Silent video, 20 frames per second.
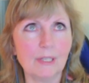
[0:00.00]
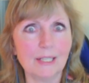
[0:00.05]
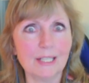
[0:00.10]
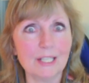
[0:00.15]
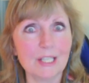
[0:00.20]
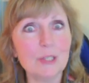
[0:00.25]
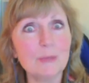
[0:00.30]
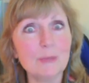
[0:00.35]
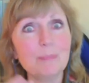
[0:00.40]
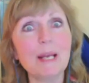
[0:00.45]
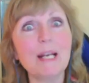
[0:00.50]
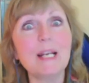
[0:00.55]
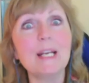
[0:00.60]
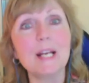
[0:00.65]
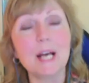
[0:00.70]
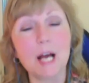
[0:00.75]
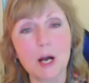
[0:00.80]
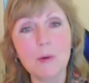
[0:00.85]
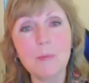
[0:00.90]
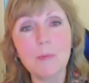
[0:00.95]
sped it
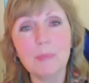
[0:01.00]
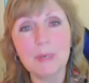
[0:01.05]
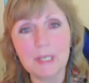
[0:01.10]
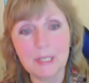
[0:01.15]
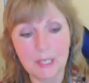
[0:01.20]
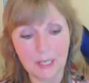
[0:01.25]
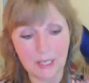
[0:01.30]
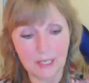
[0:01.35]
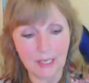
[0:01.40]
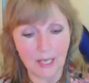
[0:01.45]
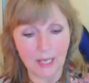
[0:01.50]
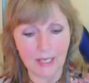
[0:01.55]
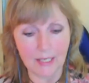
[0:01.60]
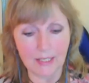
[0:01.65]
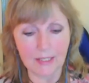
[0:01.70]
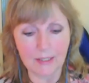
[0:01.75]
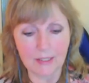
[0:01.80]
up and, and and